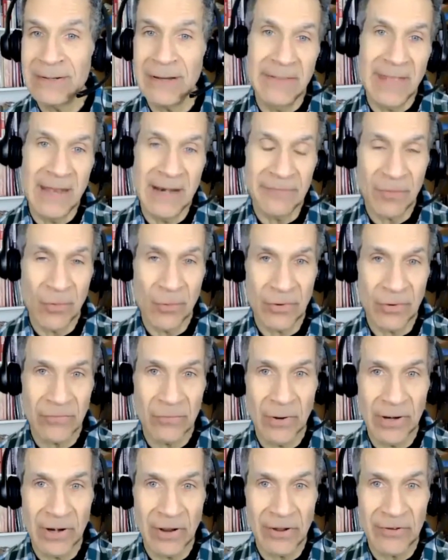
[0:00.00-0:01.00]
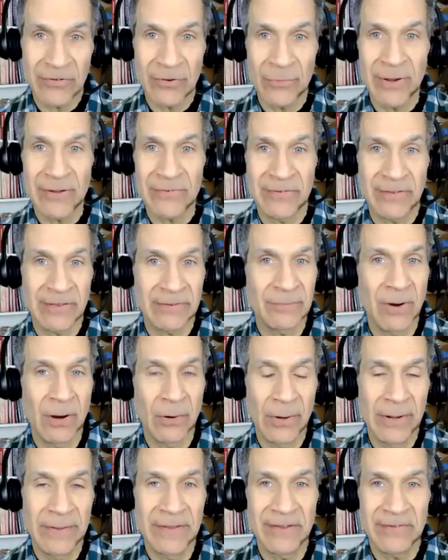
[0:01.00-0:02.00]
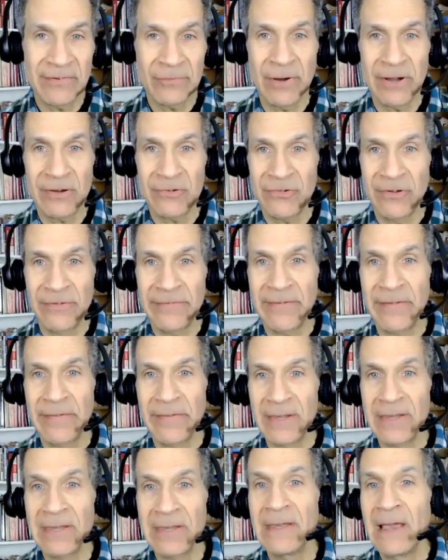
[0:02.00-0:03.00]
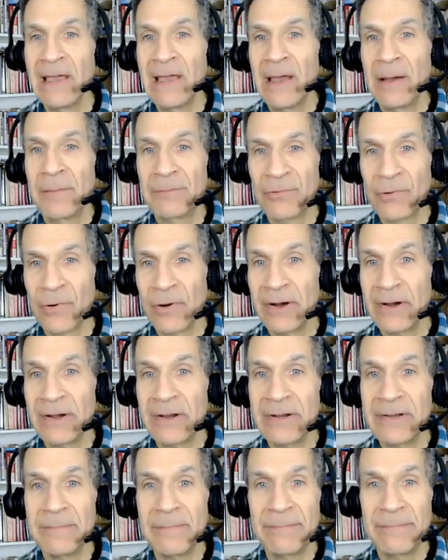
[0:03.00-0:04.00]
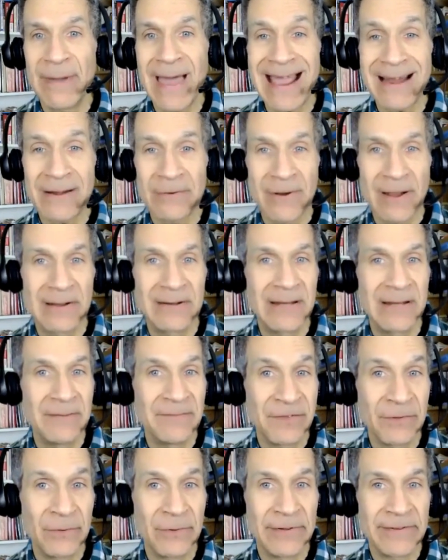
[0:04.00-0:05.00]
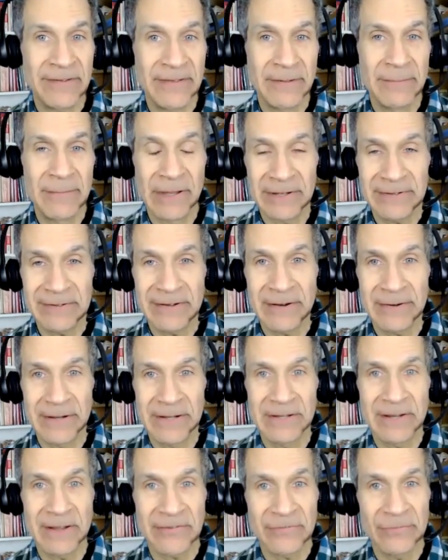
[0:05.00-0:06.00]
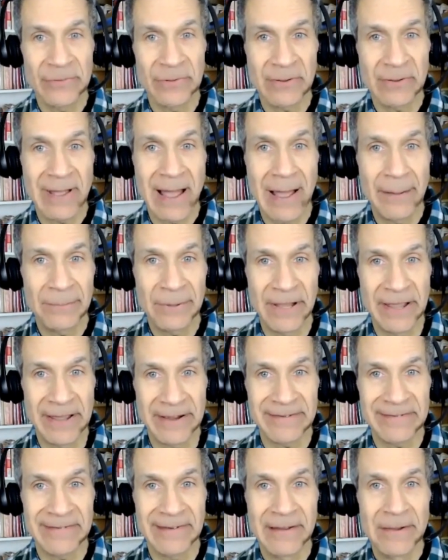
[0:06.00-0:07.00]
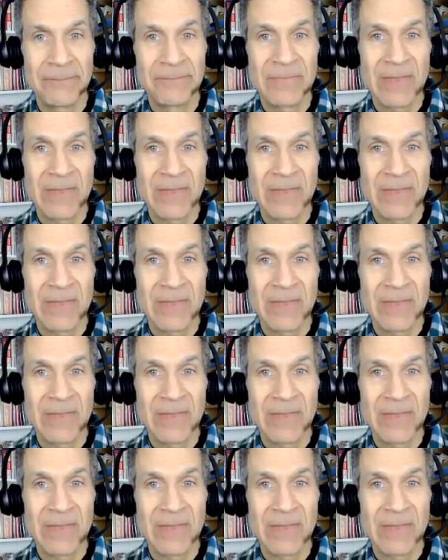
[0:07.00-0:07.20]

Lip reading: And then, of course, one also has to throw in these questions of the broad background influence of the military-industrial complex,